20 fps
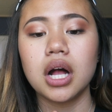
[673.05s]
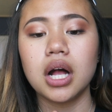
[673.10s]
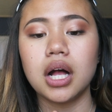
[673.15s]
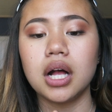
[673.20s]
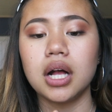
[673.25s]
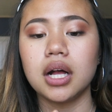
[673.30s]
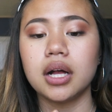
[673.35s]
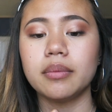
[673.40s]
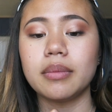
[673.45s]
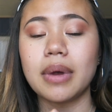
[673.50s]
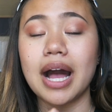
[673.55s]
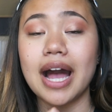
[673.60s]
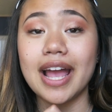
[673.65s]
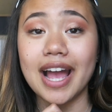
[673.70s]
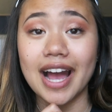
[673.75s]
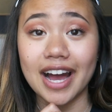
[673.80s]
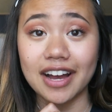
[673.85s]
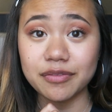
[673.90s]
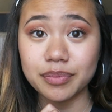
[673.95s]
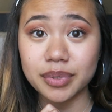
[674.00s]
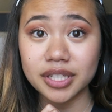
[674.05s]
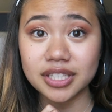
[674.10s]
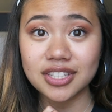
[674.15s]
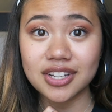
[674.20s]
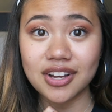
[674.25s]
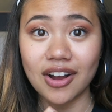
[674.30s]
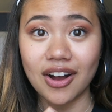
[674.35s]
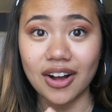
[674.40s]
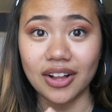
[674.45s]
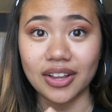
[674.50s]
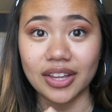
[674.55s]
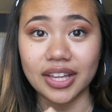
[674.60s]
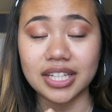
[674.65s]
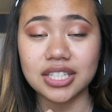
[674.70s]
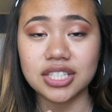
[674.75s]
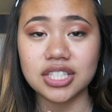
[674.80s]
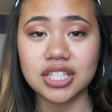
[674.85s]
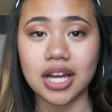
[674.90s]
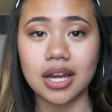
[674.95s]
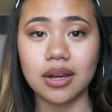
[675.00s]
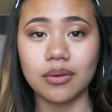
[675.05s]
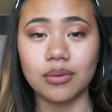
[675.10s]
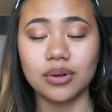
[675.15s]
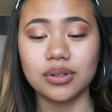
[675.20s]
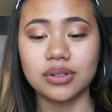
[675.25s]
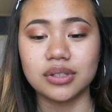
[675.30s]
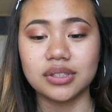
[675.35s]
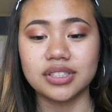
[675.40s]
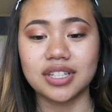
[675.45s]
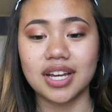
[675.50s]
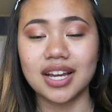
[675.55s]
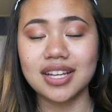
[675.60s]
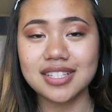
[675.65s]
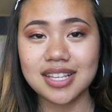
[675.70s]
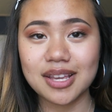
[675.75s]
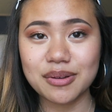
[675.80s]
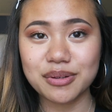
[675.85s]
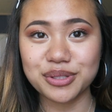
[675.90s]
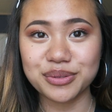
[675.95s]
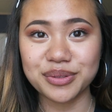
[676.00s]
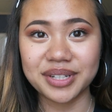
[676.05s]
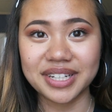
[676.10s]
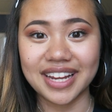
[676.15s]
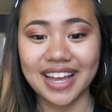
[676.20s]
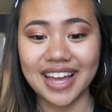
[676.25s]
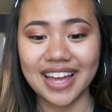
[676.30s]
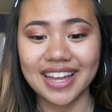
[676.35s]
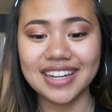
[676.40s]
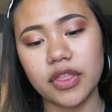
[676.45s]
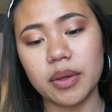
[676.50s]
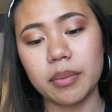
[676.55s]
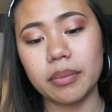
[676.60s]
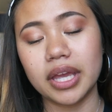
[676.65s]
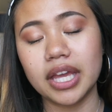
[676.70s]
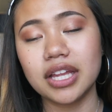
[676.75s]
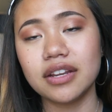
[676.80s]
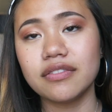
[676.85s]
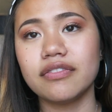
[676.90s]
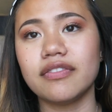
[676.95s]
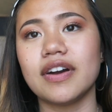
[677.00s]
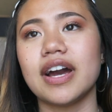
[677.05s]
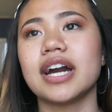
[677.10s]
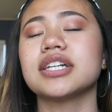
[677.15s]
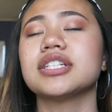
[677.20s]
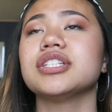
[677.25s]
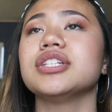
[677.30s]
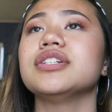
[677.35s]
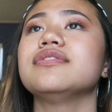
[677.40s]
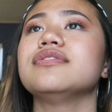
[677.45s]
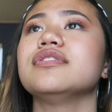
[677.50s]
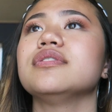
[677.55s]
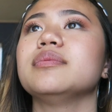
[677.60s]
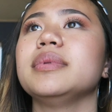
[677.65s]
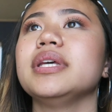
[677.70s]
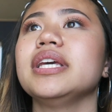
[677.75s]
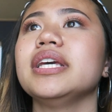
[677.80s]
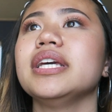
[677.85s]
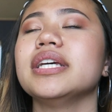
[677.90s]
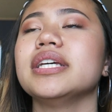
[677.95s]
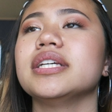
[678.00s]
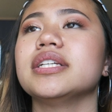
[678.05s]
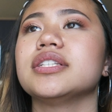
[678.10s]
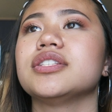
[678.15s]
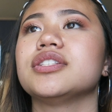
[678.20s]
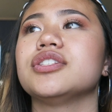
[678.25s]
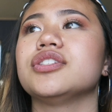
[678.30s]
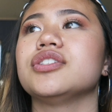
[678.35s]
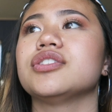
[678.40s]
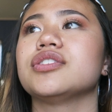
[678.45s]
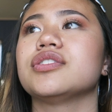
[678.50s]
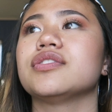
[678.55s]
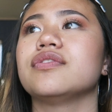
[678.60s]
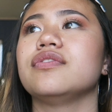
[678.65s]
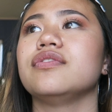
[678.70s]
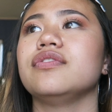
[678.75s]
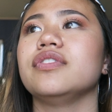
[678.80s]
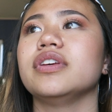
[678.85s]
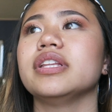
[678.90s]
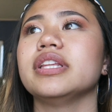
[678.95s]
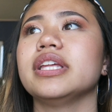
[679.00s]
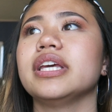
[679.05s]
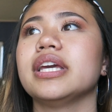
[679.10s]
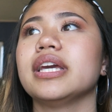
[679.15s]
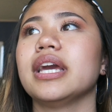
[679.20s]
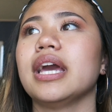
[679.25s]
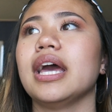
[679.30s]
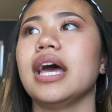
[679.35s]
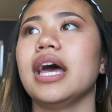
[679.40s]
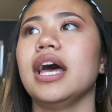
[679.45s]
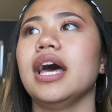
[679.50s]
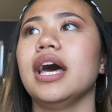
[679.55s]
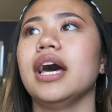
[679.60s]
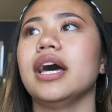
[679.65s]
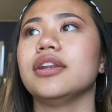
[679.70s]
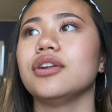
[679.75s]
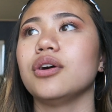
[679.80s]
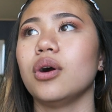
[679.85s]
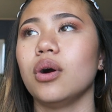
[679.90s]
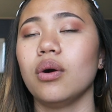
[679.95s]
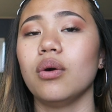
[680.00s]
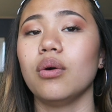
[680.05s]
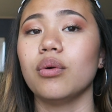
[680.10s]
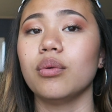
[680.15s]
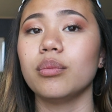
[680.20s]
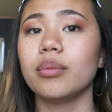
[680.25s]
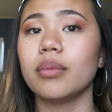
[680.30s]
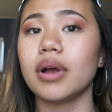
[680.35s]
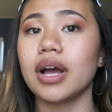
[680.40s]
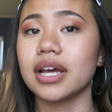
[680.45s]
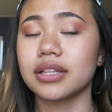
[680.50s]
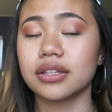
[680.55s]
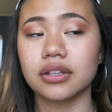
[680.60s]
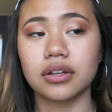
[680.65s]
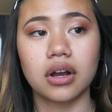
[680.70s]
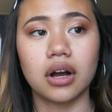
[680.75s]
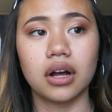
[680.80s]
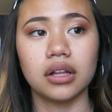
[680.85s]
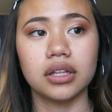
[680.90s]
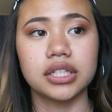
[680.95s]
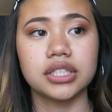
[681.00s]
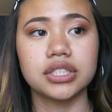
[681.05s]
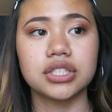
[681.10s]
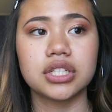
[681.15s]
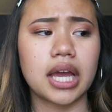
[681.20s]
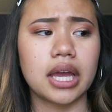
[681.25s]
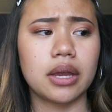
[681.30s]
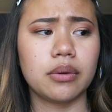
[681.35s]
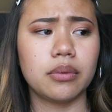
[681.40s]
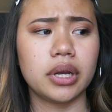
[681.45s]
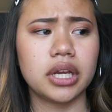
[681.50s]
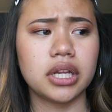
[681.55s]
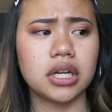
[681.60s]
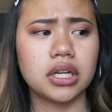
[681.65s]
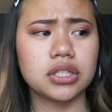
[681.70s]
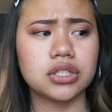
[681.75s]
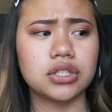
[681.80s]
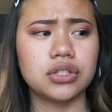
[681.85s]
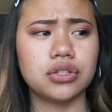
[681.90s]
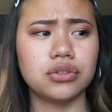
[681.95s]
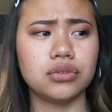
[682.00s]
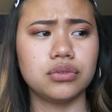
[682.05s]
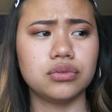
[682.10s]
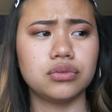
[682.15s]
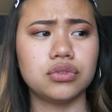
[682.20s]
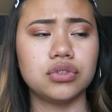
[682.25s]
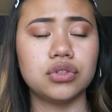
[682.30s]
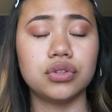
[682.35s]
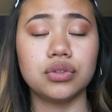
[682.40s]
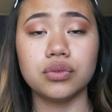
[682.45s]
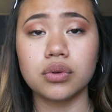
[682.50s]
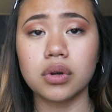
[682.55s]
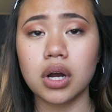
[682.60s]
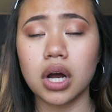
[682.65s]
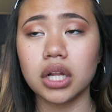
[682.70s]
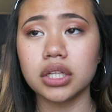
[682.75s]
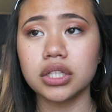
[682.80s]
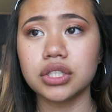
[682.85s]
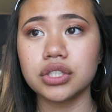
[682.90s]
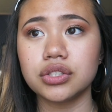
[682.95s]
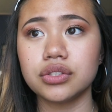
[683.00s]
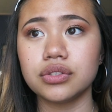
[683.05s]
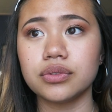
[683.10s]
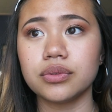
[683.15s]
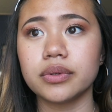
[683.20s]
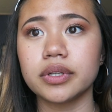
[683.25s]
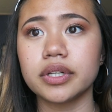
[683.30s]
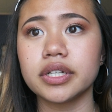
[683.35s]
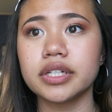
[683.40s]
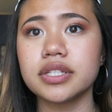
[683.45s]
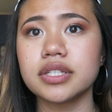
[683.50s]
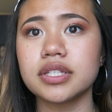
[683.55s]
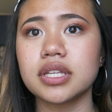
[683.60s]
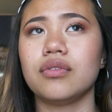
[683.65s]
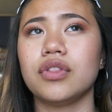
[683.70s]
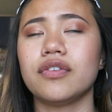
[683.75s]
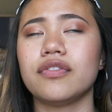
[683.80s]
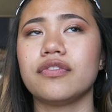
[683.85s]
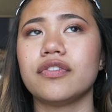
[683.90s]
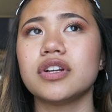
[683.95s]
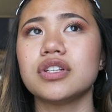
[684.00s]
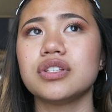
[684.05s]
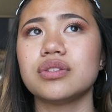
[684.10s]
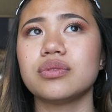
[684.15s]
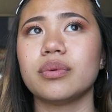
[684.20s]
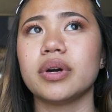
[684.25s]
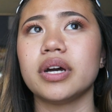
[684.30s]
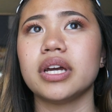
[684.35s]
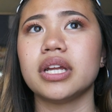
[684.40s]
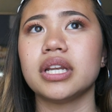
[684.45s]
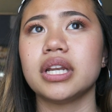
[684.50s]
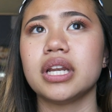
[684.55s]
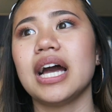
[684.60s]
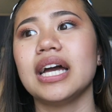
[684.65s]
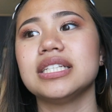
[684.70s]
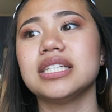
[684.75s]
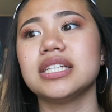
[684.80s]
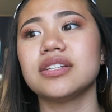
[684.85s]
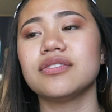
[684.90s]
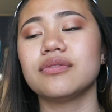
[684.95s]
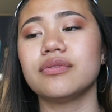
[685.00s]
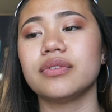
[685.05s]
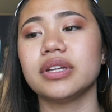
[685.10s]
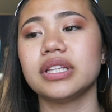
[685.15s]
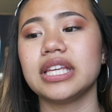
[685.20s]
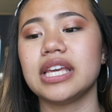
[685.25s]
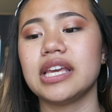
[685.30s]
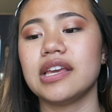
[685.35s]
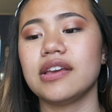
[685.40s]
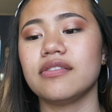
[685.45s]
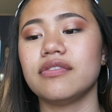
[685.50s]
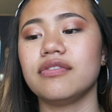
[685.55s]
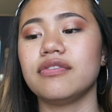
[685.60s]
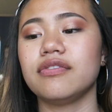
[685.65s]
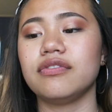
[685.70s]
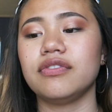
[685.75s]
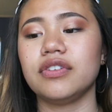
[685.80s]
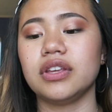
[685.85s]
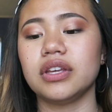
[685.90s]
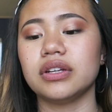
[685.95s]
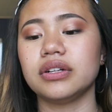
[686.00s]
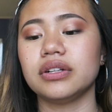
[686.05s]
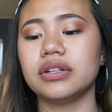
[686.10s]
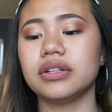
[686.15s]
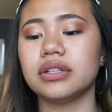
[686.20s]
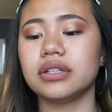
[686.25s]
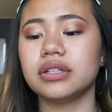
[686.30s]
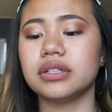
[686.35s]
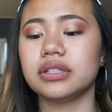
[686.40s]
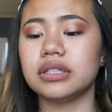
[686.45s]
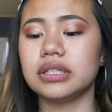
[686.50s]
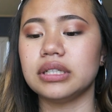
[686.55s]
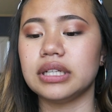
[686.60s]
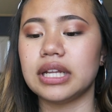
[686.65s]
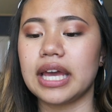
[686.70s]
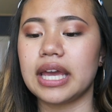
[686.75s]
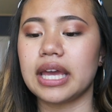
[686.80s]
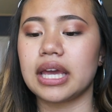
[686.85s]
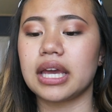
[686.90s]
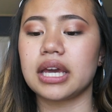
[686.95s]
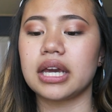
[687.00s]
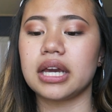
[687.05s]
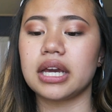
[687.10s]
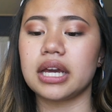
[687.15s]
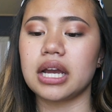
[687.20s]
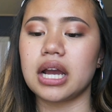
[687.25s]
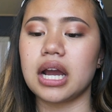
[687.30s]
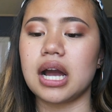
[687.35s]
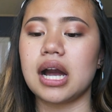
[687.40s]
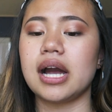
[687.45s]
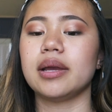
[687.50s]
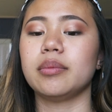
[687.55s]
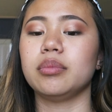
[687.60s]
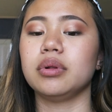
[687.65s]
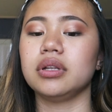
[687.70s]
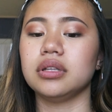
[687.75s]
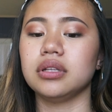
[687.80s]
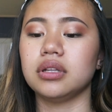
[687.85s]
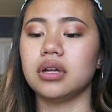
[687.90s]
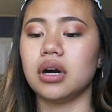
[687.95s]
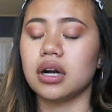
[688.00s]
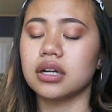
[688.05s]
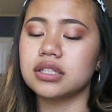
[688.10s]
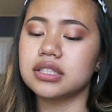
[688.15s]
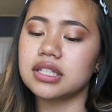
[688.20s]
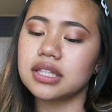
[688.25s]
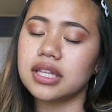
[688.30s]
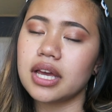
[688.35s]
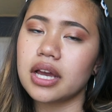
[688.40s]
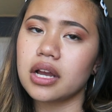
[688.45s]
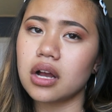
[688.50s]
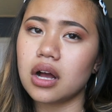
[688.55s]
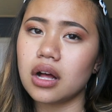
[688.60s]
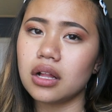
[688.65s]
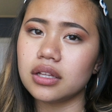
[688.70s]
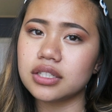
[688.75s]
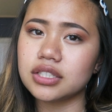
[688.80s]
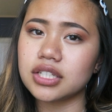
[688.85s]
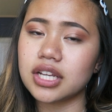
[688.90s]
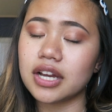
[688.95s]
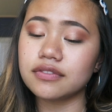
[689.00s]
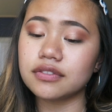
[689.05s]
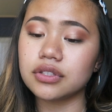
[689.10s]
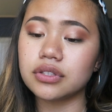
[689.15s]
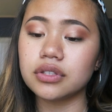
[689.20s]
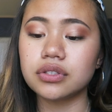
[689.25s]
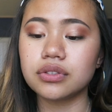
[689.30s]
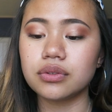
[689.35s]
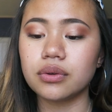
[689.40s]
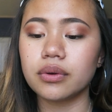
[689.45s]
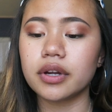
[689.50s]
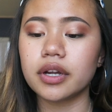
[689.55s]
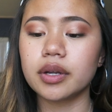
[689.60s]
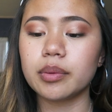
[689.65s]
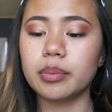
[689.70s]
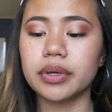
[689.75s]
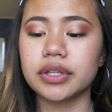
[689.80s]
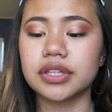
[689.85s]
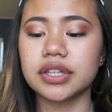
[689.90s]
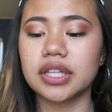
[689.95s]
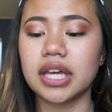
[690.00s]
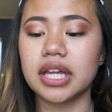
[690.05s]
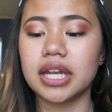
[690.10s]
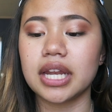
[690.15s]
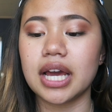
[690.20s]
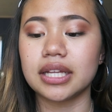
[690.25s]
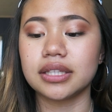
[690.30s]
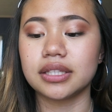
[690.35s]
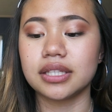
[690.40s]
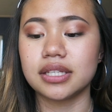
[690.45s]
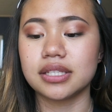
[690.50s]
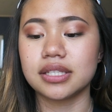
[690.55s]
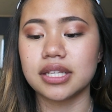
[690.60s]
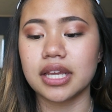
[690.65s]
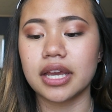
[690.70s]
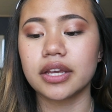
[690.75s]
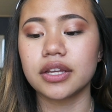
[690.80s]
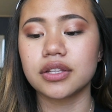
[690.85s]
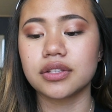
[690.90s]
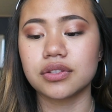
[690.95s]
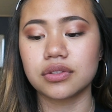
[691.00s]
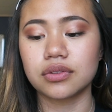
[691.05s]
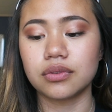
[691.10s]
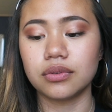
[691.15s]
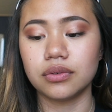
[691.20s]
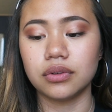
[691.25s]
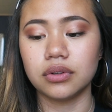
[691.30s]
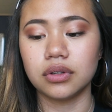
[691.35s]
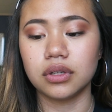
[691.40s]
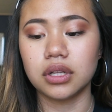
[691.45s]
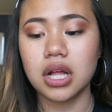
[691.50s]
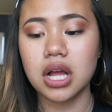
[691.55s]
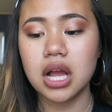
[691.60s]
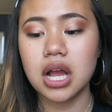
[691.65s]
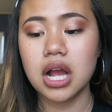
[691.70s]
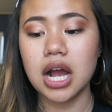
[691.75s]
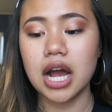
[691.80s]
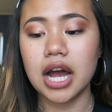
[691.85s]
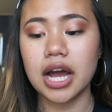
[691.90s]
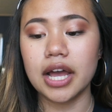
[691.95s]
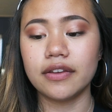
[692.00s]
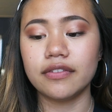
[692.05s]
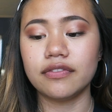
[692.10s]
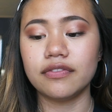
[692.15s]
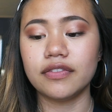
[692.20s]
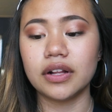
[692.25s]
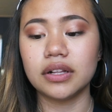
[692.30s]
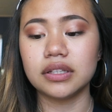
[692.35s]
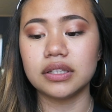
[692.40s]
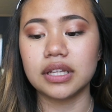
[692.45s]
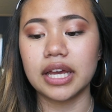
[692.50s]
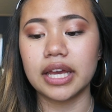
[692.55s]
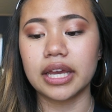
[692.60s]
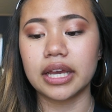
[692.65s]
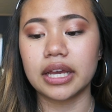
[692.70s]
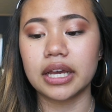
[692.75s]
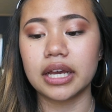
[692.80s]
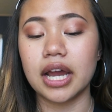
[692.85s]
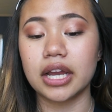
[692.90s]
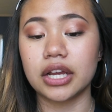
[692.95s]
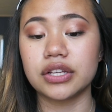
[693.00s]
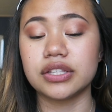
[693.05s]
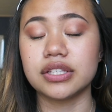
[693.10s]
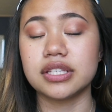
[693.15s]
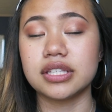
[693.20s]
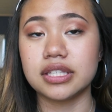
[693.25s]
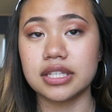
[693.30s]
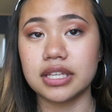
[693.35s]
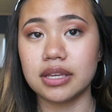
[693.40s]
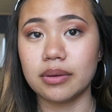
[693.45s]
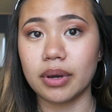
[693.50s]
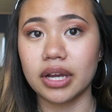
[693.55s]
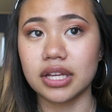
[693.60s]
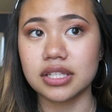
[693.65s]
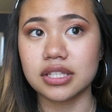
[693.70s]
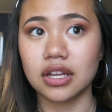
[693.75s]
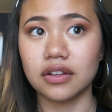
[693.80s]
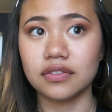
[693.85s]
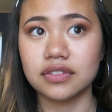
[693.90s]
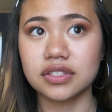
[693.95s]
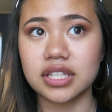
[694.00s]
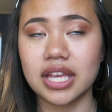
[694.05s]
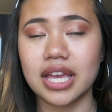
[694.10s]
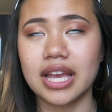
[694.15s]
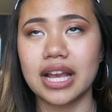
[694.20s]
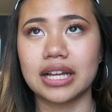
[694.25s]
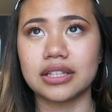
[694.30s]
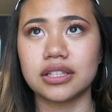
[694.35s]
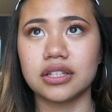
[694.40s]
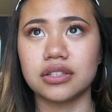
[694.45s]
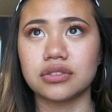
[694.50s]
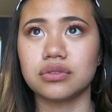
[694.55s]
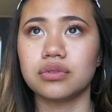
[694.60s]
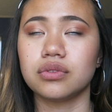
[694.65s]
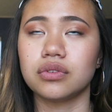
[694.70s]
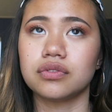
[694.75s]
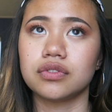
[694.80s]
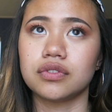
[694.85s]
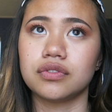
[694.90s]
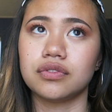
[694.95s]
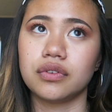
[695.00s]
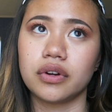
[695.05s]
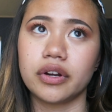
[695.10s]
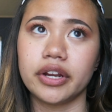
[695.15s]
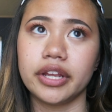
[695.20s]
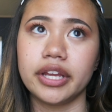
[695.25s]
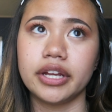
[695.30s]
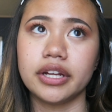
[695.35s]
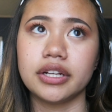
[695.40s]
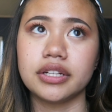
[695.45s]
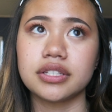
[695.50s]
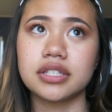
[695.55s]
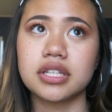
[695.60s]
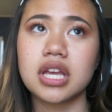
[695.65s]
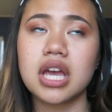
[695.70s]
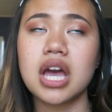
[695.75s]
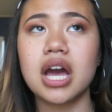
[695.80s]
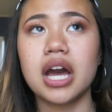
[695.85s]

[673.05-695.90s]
Um, I have picked a college. I will not say which one yet. The main factor for me is just feeling at home at the college. I went to two college tours. The first one, I didn't really feel like I belonged at that college after the tour, but then at the second school, I felt like I could see myself staying at that school for four years.